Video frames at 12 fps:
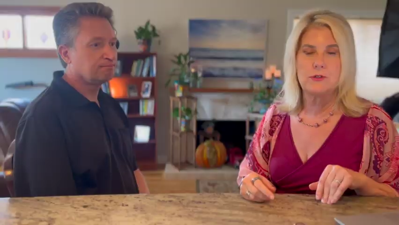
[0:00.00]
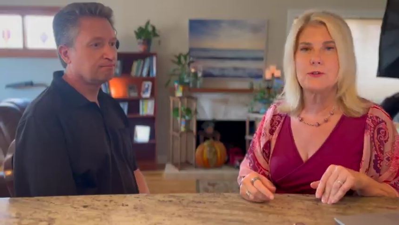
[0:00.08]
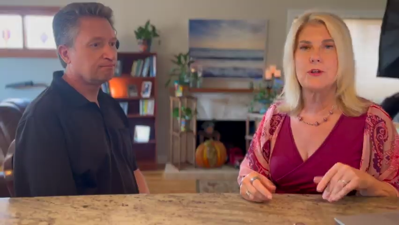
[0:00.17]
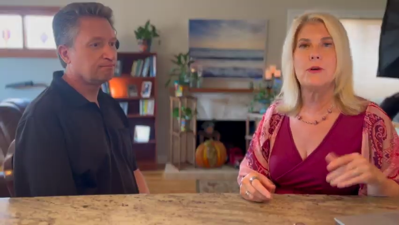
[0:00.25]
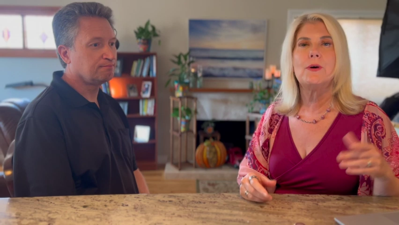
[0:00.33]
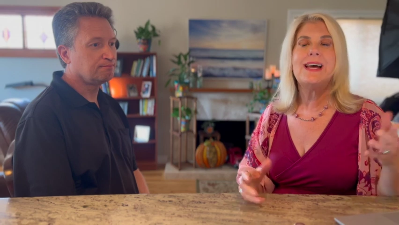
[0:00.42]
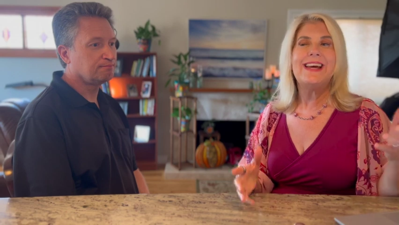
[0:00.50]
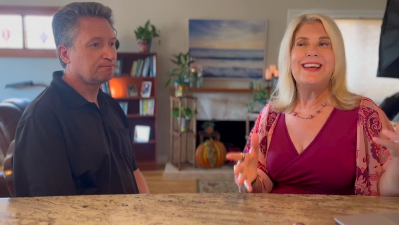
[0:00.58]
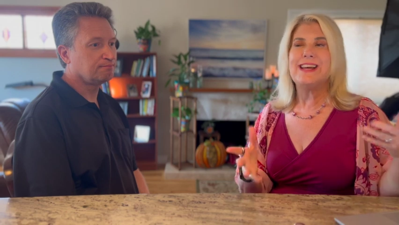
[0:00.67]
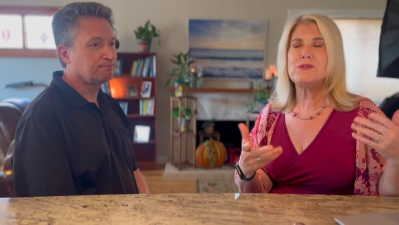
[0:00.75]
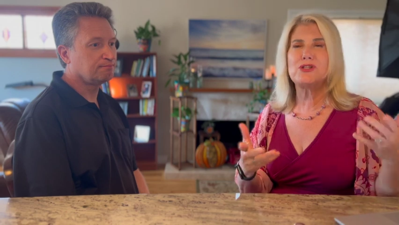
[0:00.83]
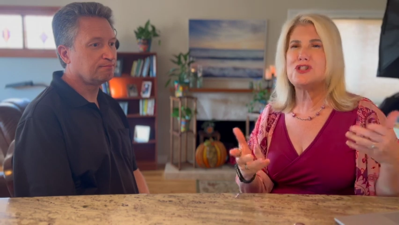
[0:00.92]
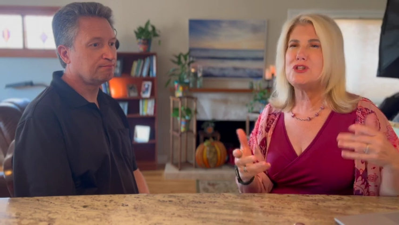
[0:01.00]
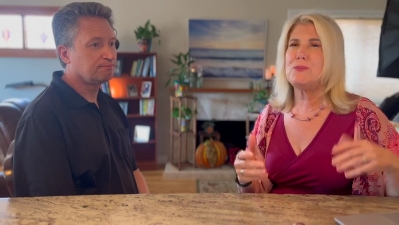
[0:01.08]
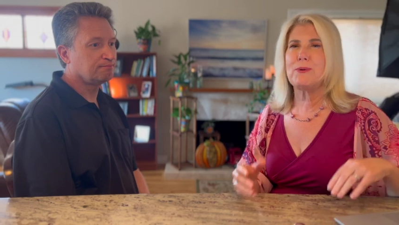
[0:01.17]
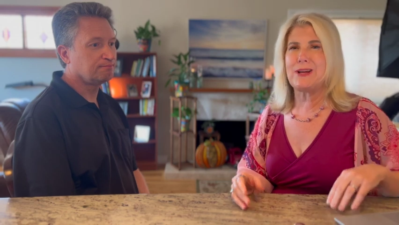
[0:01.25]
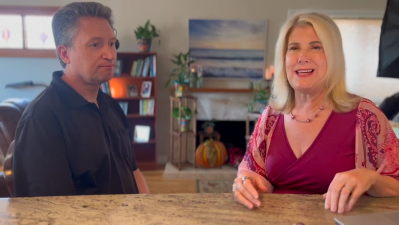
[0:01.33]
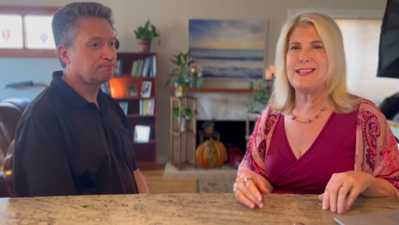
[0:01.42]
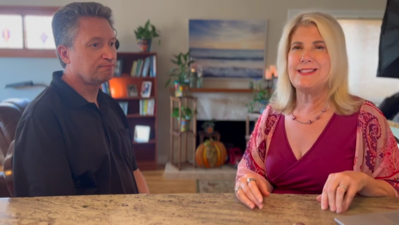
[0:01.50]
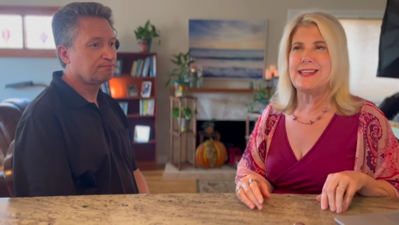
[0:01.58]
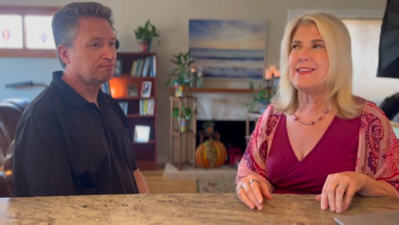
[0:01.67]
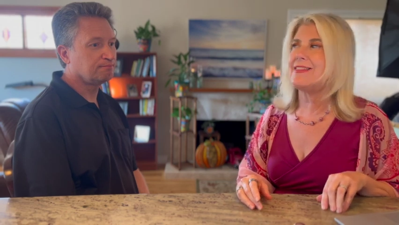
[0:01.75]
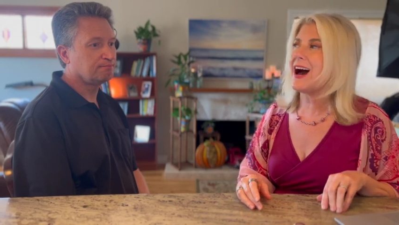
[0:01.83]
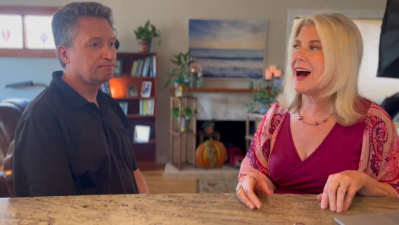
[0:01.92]
Speaker 1: So it was super
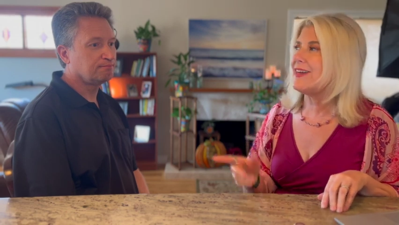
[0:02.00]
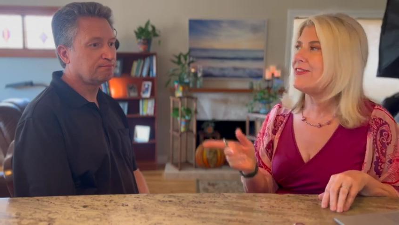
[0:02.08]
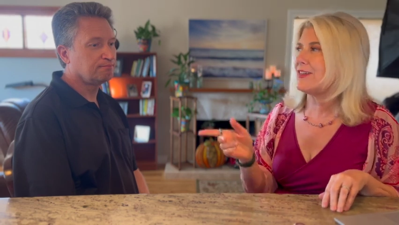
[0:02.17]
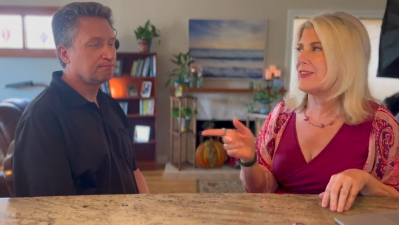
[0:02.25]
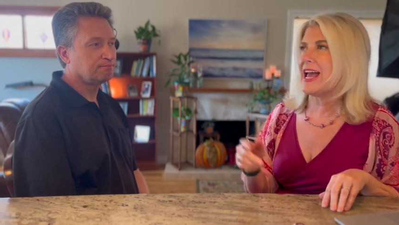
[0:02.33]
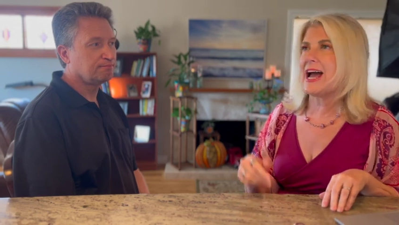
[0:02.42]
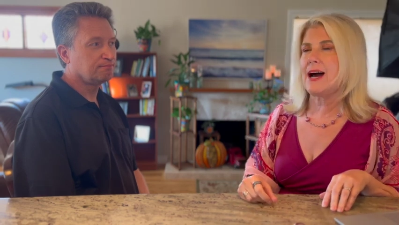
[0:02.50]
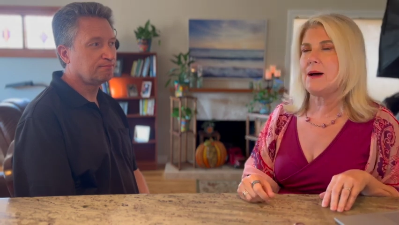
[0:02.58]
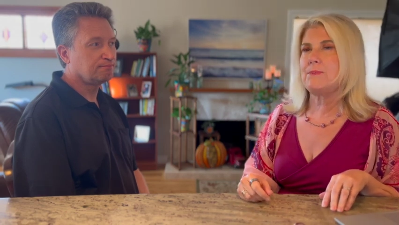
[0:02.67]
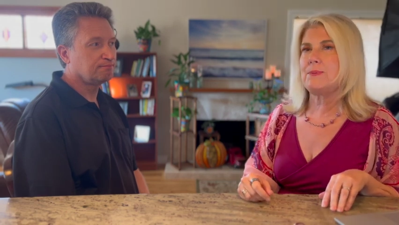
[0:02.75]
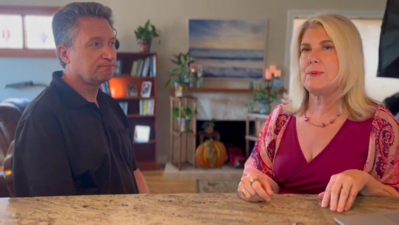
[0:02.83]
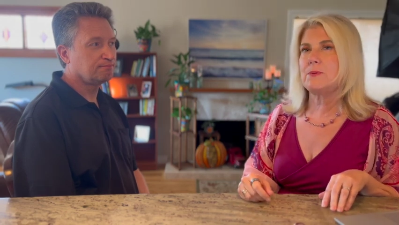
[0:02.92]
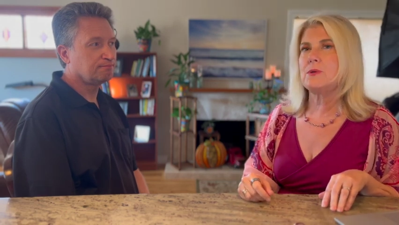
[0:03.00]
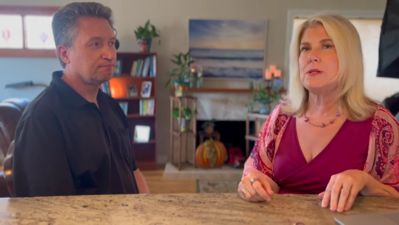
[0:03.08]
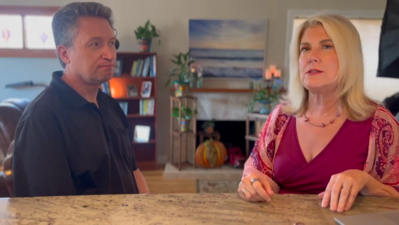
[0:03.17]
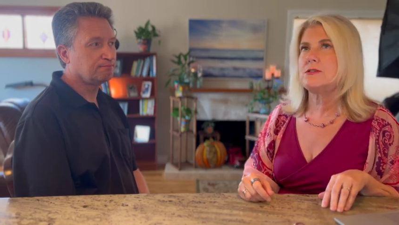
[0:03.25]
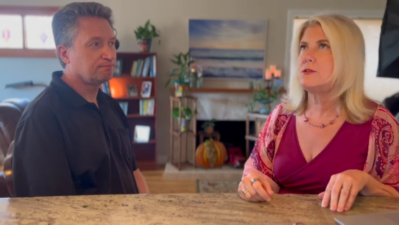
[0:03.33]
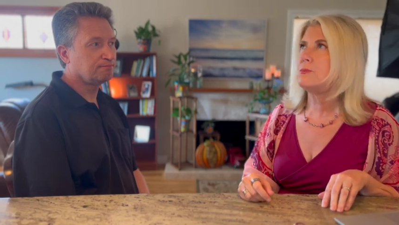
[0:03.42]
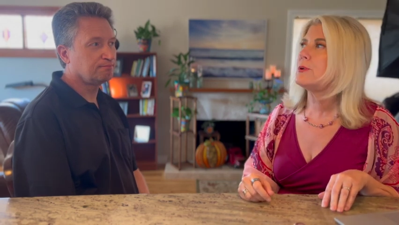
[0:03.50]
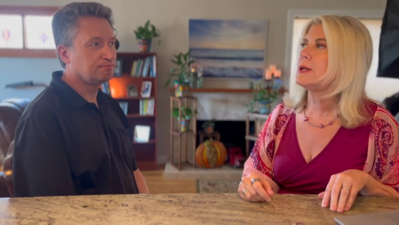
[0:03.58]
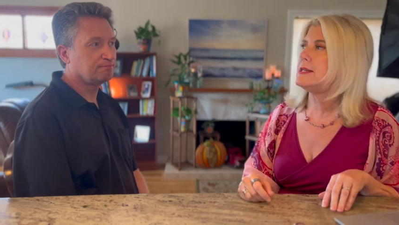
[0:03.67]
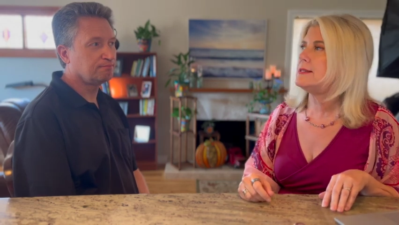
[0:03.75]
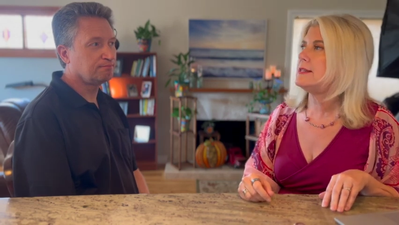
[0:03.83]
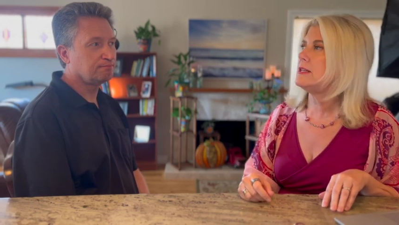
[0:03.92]
easy. I thought the app was super
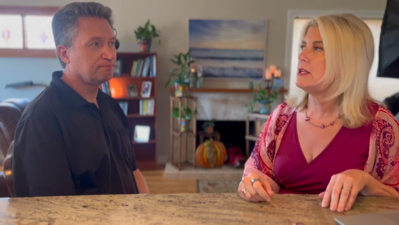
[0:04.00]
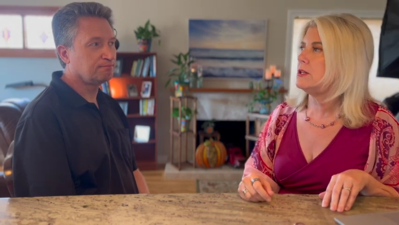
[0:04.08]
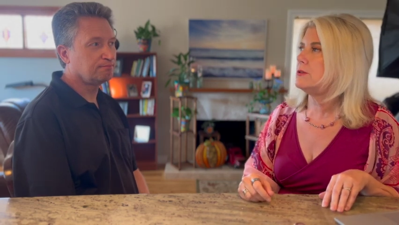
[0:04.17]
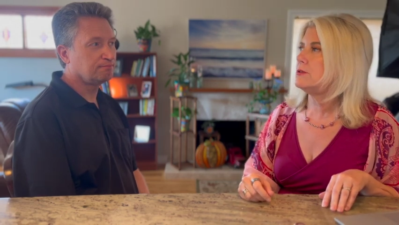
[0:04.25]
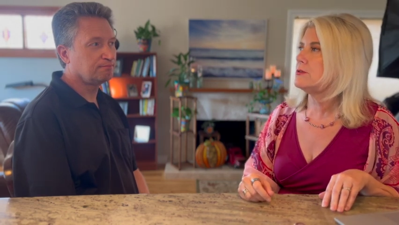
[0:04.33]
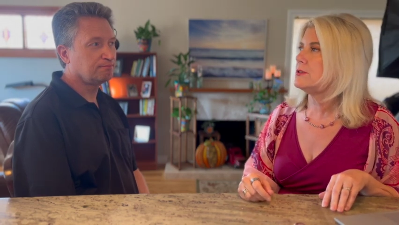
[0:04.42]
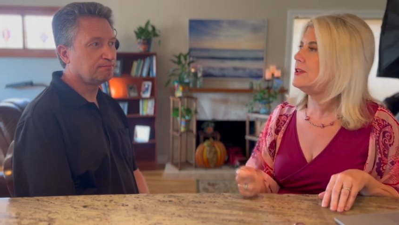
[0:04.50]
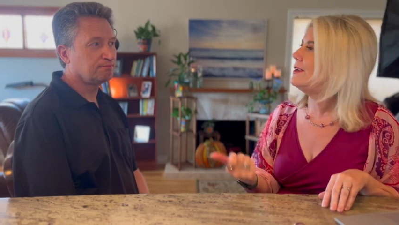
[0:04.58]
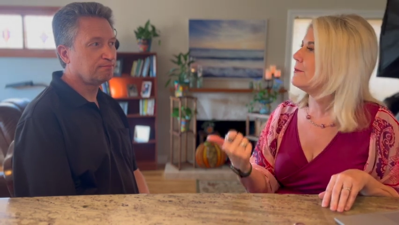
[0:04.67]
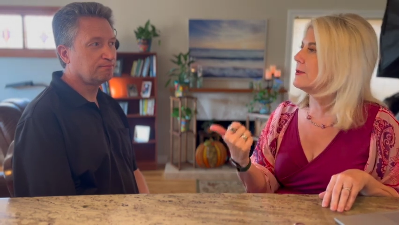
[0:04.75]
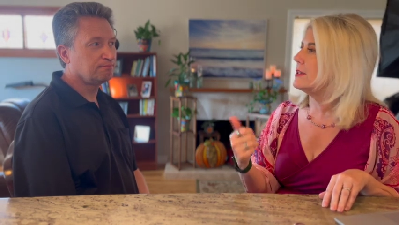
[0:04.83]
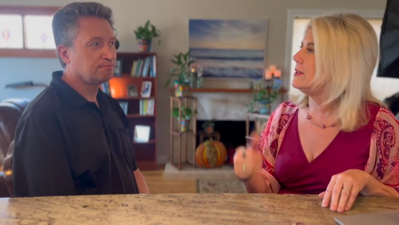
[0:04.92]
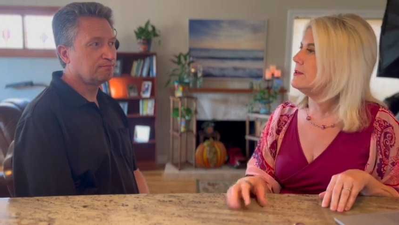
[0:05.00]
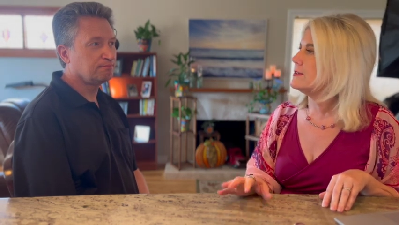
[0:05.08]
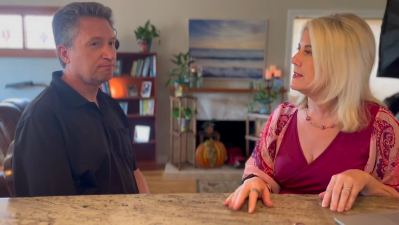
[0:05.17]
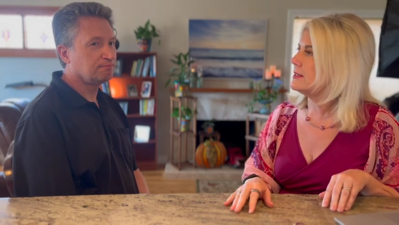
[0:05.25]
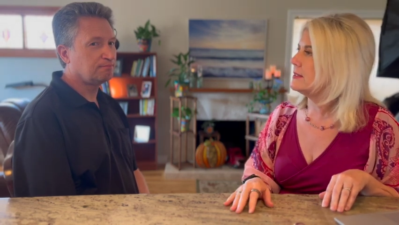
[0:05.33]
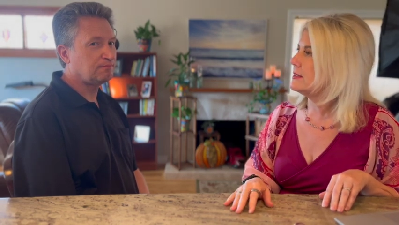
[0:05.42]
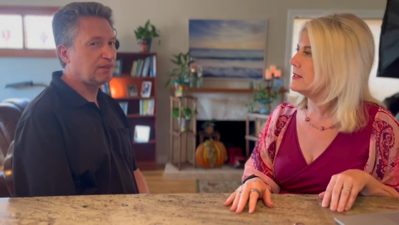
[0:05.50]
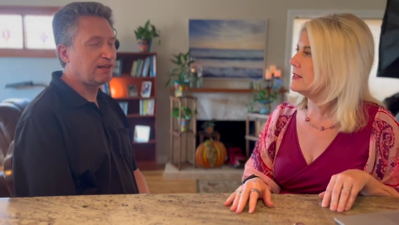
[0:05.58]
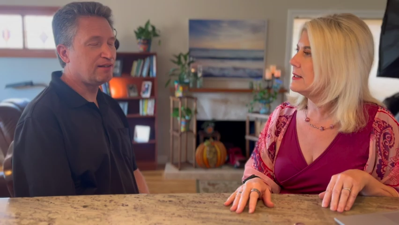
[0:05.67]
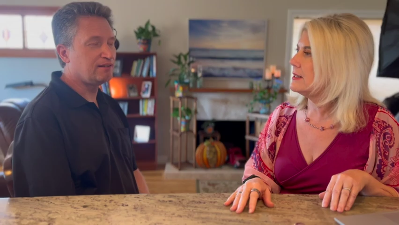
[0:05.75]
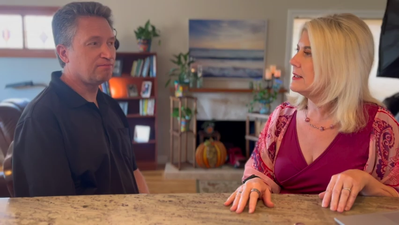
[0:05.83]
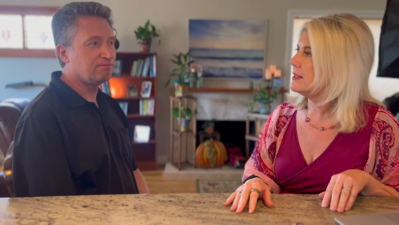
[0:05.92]
easy to use. You didn't really use it.
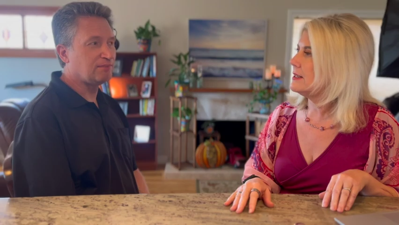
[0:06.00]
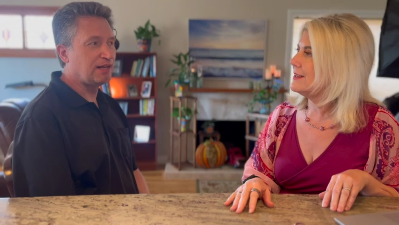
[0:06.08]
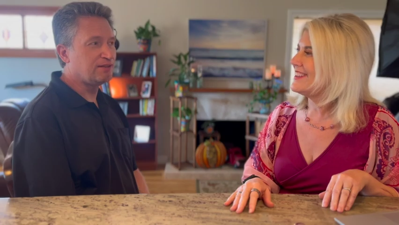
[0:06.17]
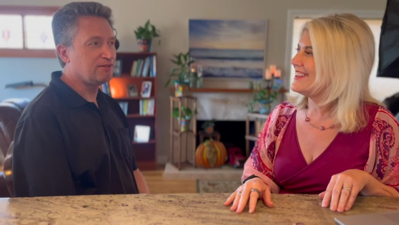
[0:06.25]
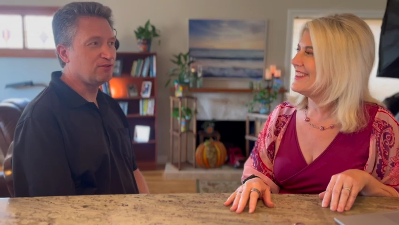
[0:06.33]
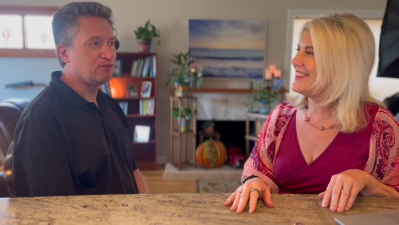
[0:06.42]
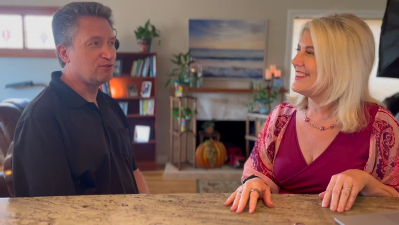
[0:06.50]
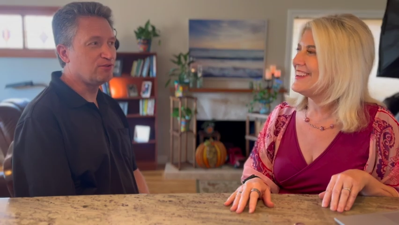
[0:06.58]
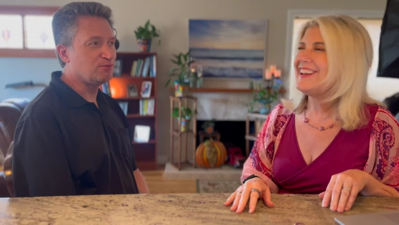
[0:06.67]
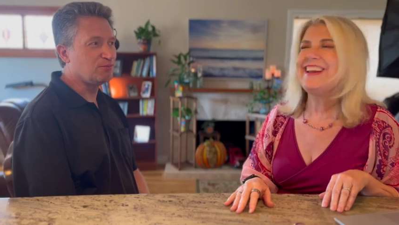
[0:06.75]
Speaker 2: I didn't. I didn't use it too